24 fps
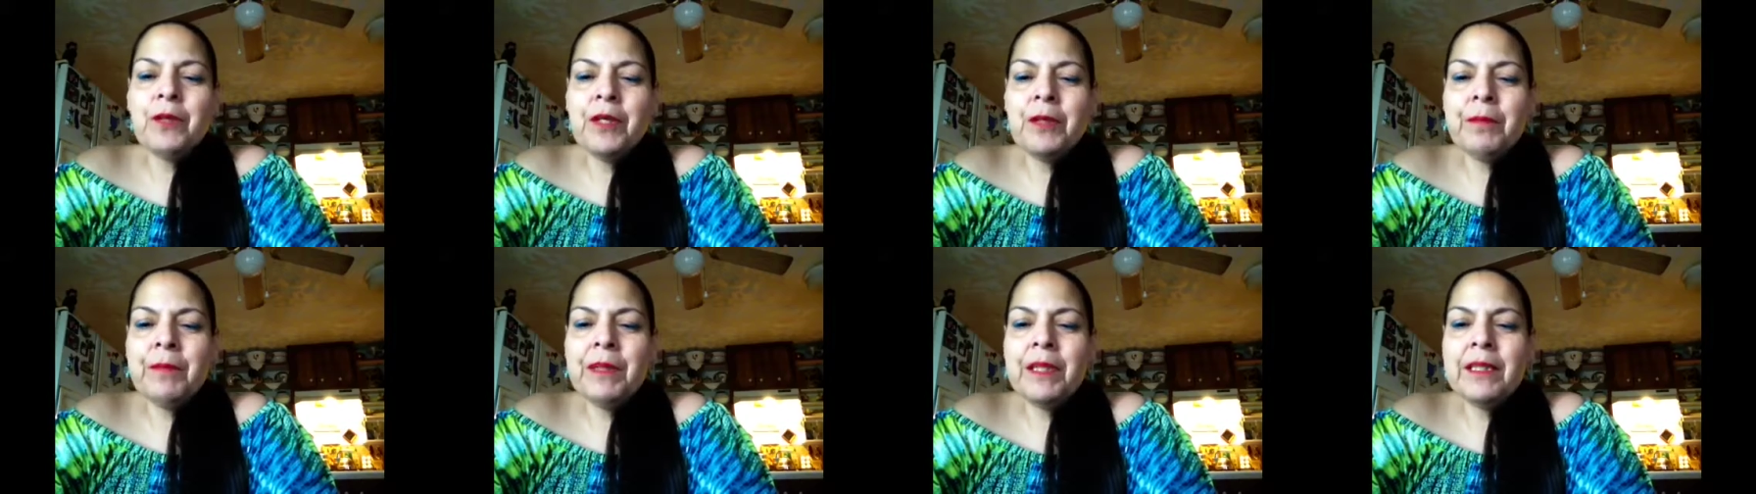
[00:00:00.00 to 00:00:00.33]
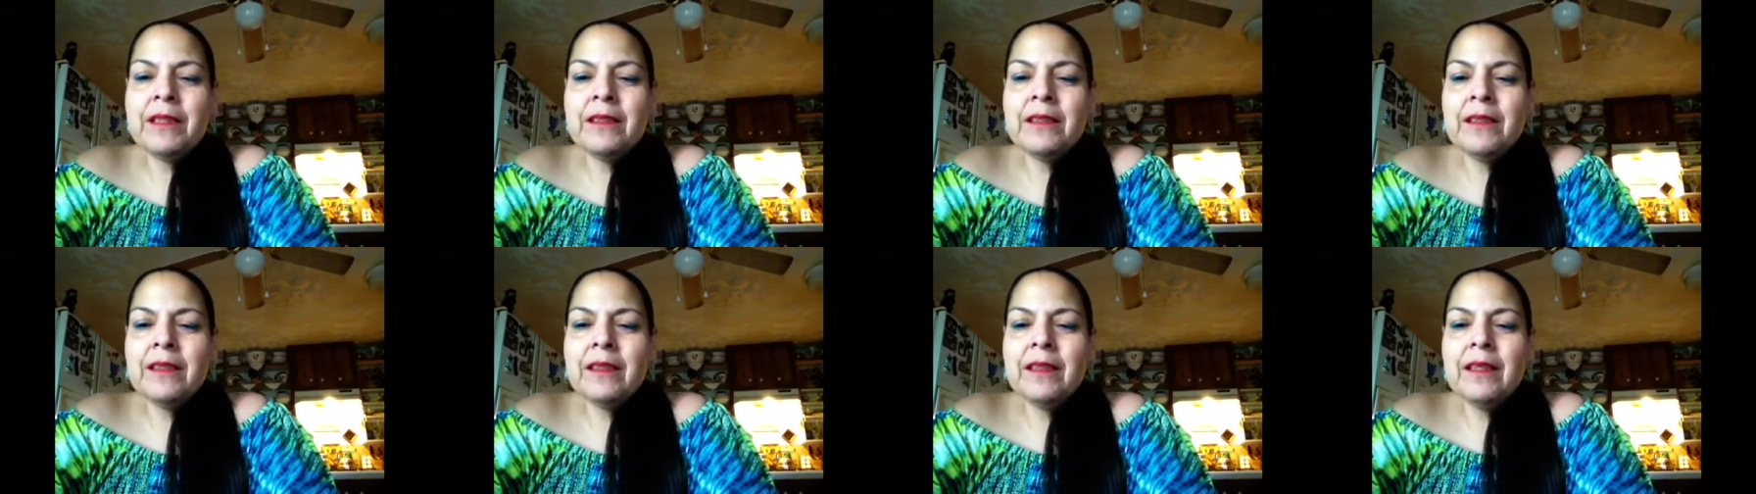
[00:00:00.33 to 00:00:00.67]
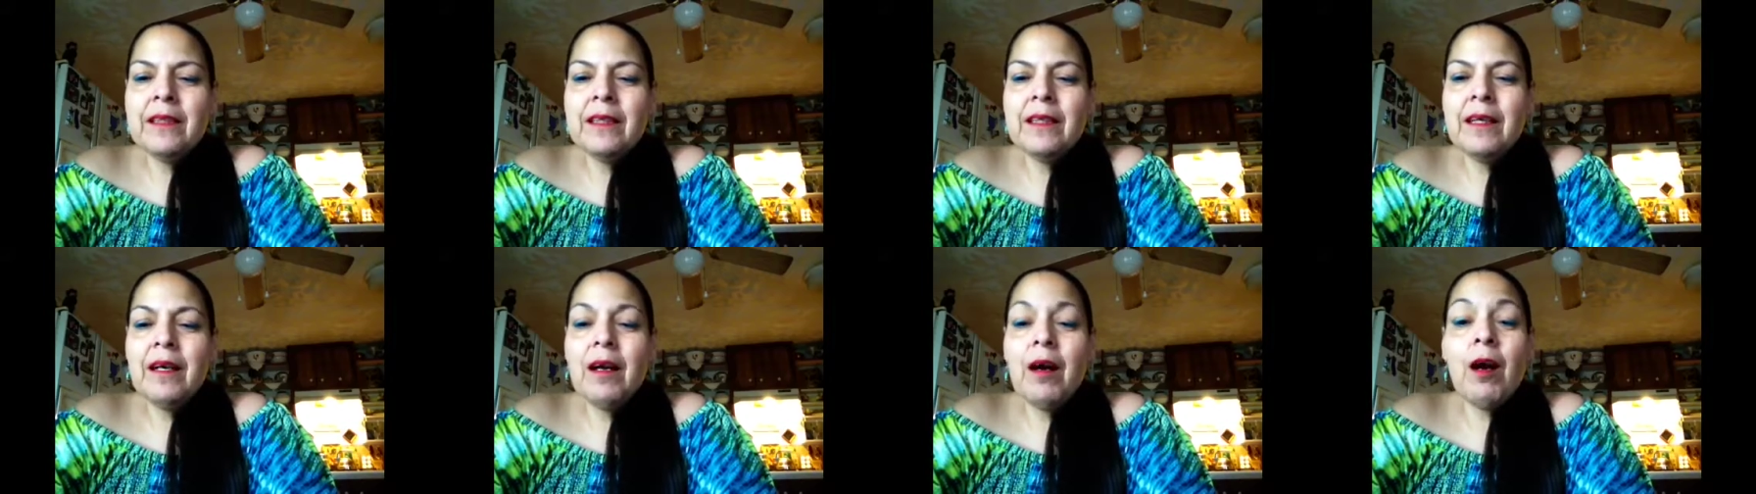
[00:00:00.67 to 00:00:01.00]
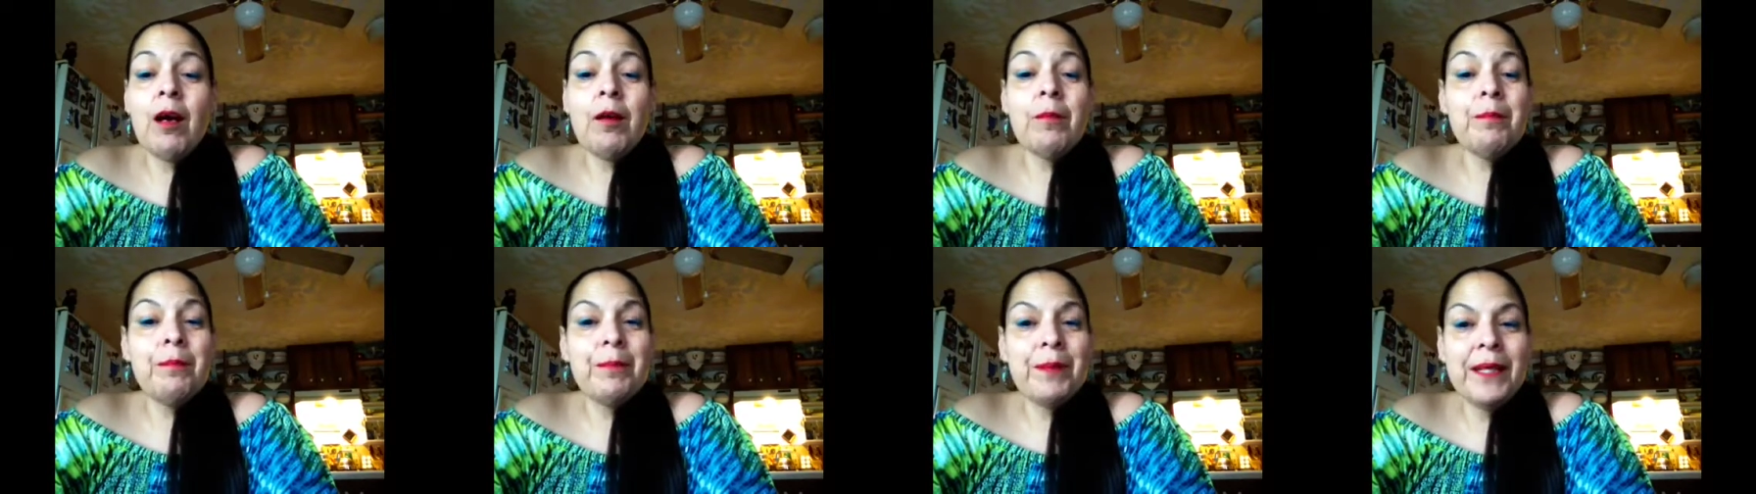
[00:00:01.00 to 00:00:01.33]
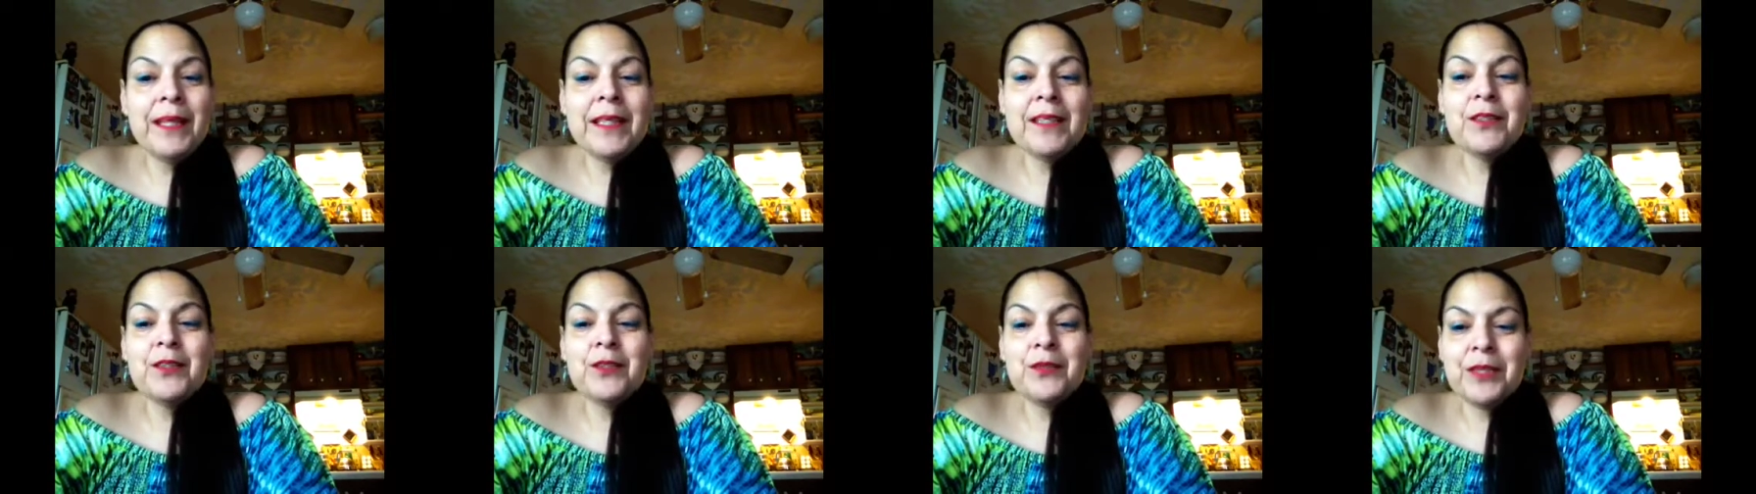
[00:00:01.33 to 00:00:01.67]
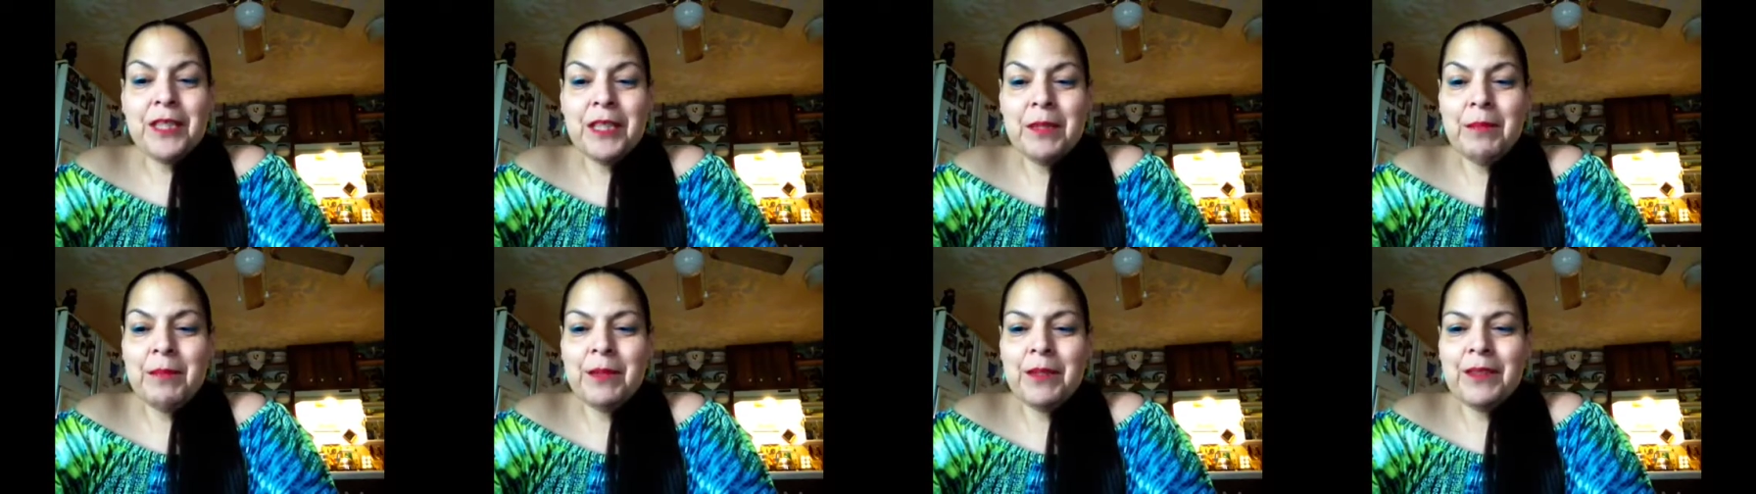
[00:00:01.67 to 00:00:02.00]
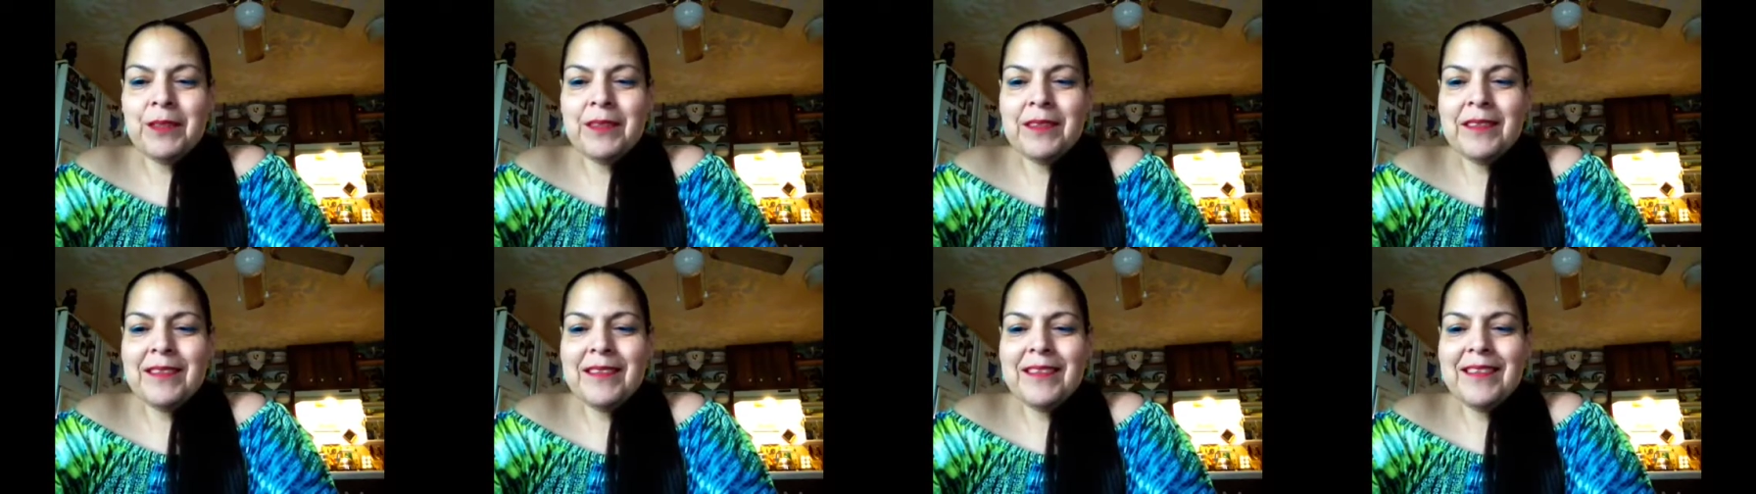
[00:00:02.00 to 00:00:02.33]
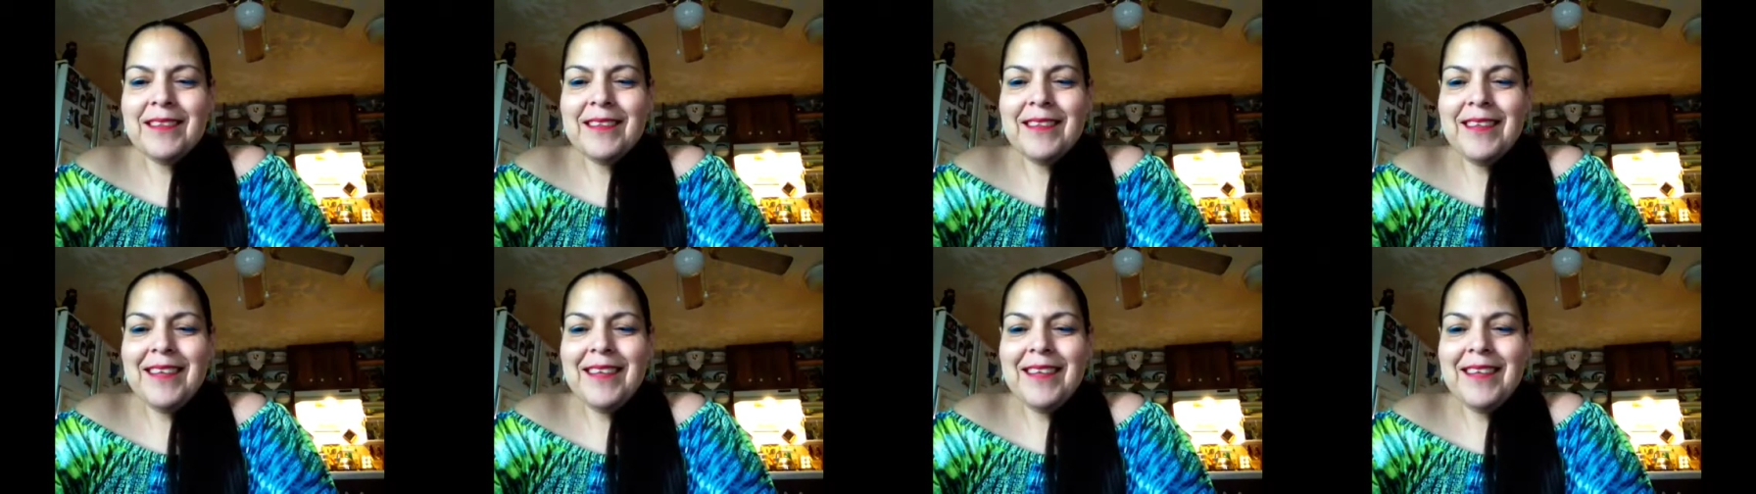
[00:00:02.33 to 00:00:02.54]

women, are big dreamers.